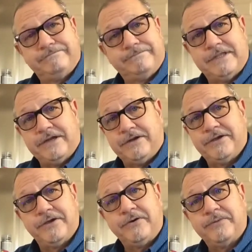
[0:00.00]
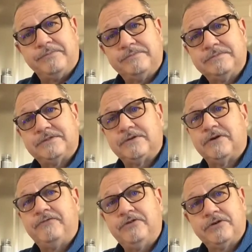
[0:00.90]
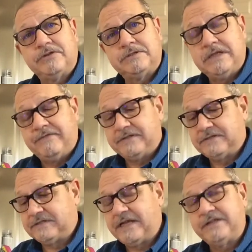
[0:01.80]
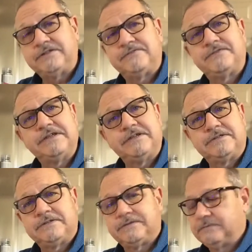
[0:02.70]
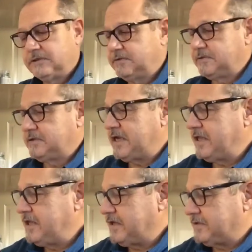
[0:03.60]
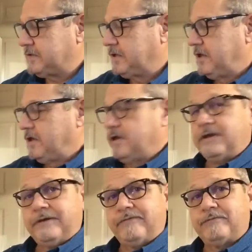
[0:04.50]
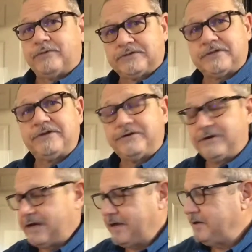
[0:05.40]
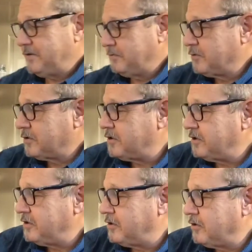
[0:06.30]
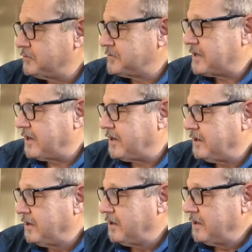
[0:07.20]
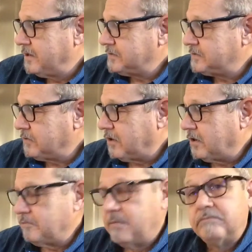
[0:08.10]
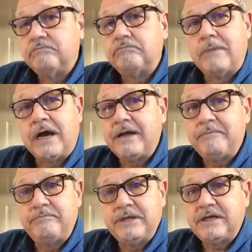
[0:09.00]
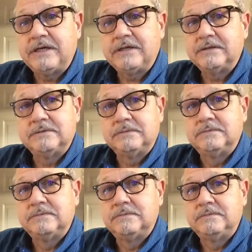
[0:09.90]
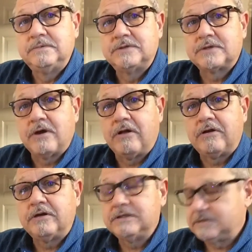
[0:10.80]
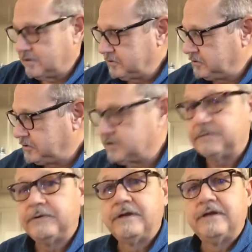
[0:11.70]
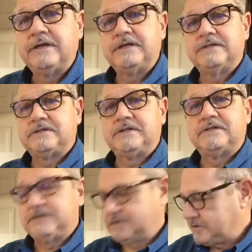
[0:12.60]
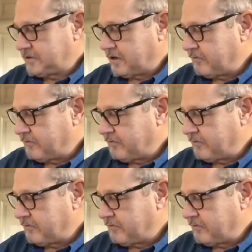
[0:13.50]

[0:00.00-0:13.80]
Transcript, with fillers: There you go. So if you could, if it stains your fingers, it'll stain this. If it works on your hide, it'll work on the goat's hide. So my big scholarly solution is to just start